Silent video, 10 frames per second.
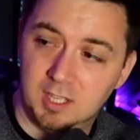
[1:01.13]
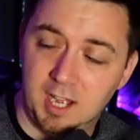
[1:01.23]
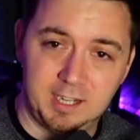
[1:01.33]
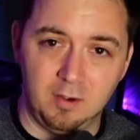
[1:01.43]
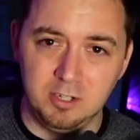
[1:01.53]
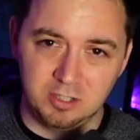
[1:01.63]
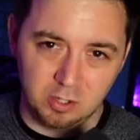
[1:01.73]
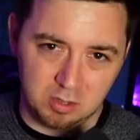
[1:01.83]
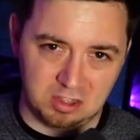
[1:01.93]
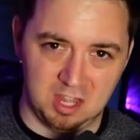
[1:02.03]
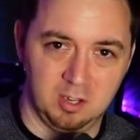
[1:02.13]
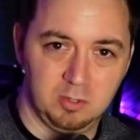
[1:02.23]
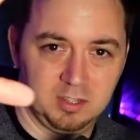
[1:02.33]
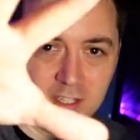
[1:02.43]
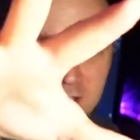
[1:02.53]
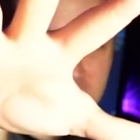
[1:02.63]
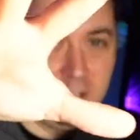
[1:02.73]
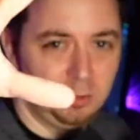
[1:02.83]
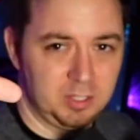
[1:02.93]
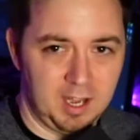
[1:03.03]
I can't really do the thing with the
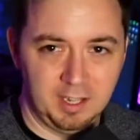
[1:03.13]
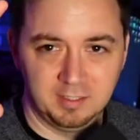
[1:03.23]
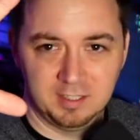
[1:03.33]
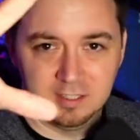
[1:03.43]
hand in